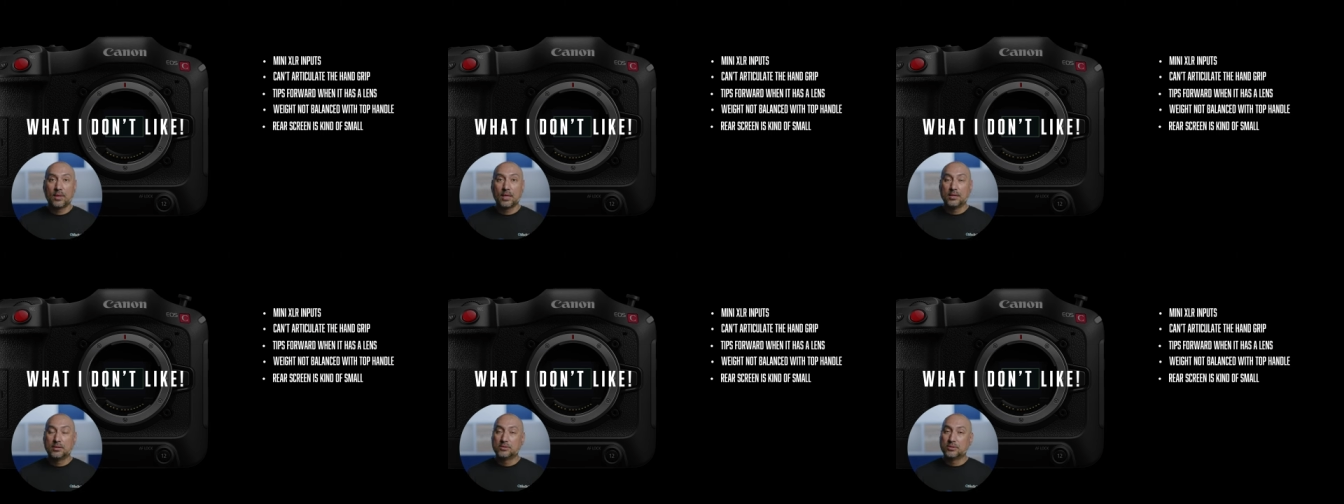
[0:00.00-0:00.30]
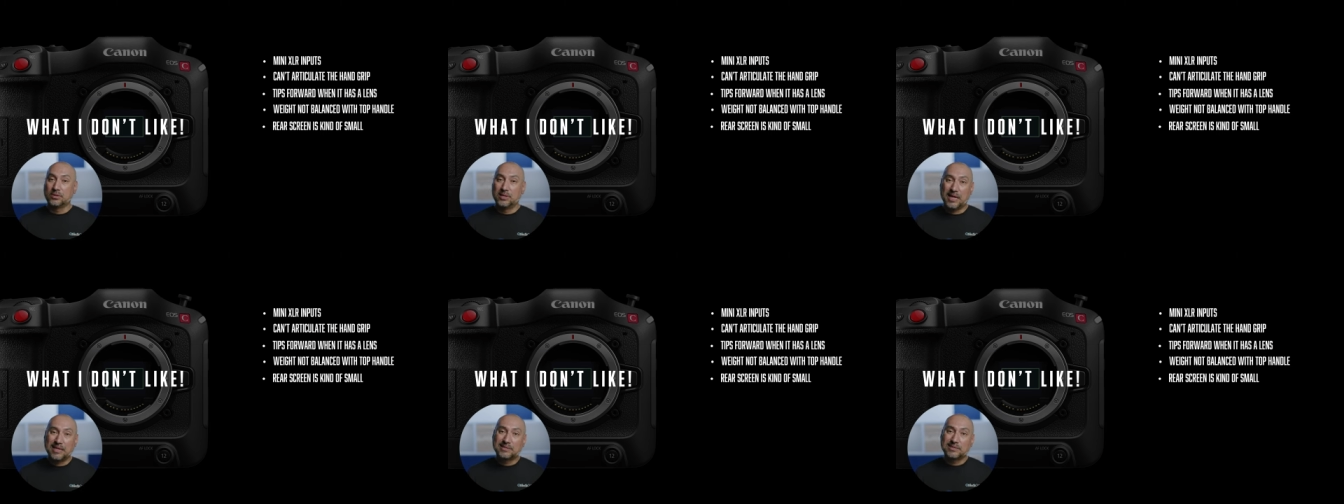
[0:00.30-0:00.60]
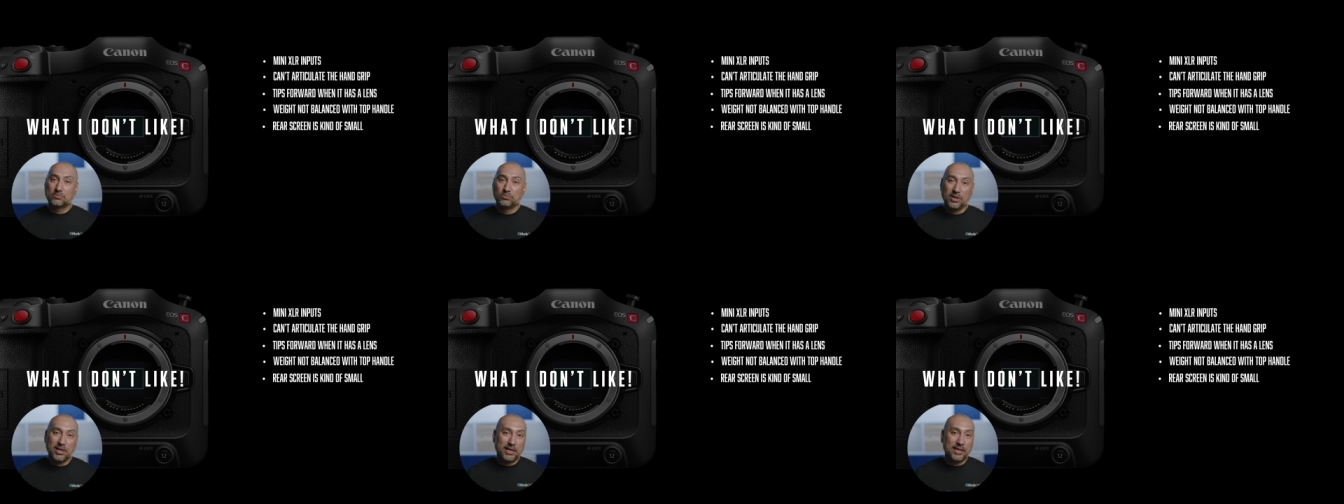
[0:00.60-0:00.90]
So
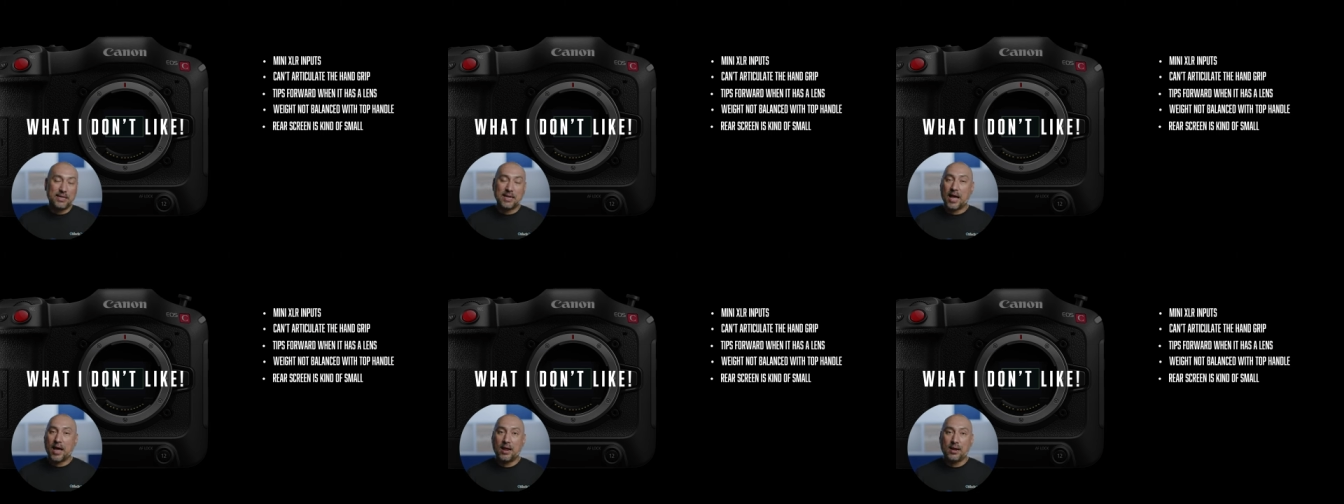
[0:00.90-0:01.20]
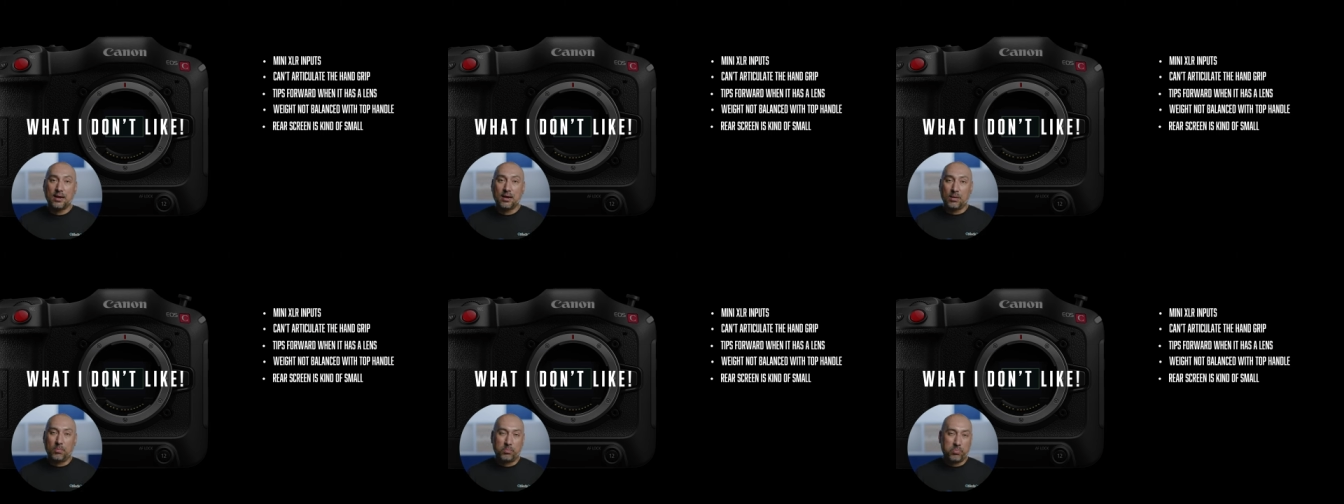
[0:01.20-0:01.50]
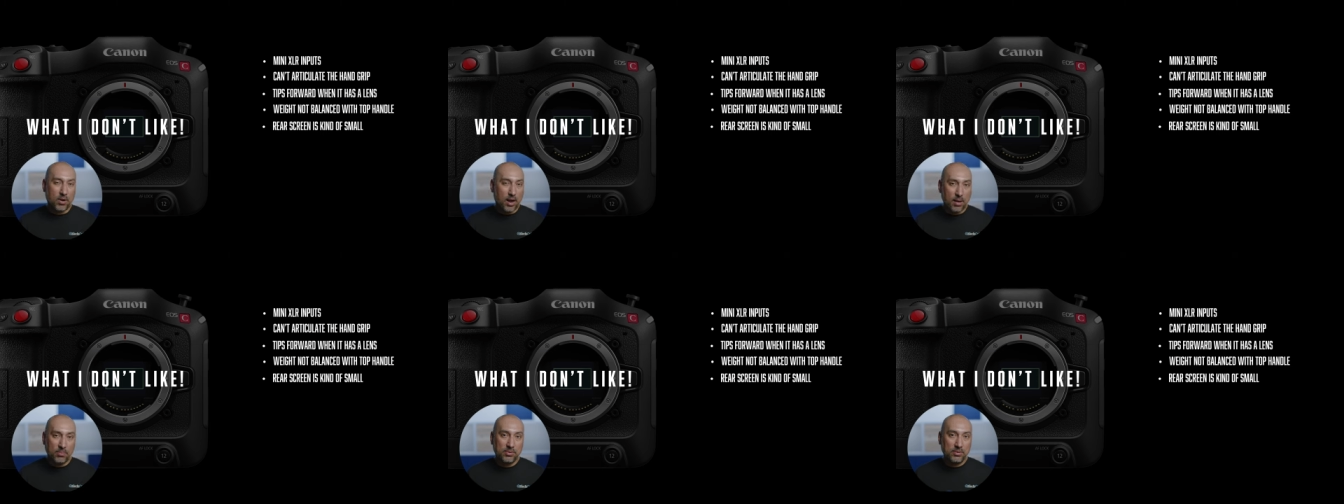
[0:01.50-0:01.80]
that's really not a
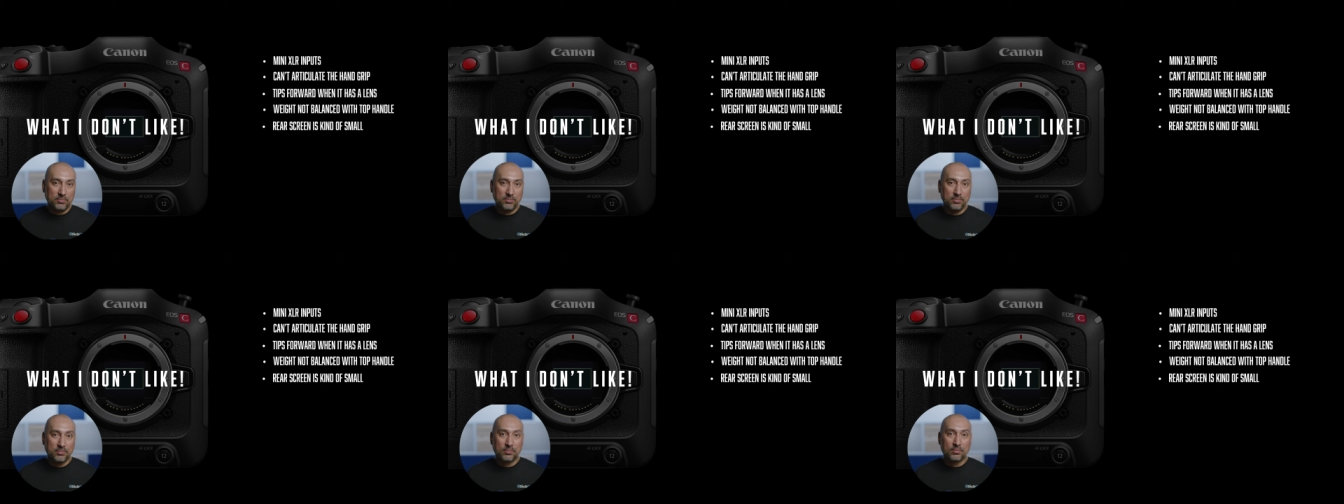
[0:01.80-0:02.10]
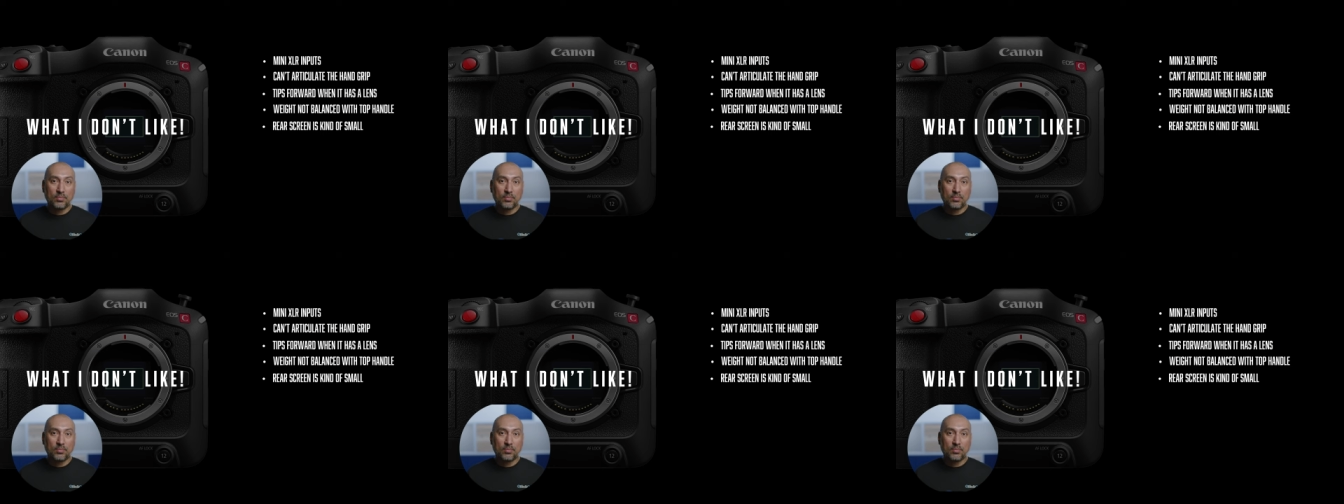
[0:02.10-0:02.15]
problem.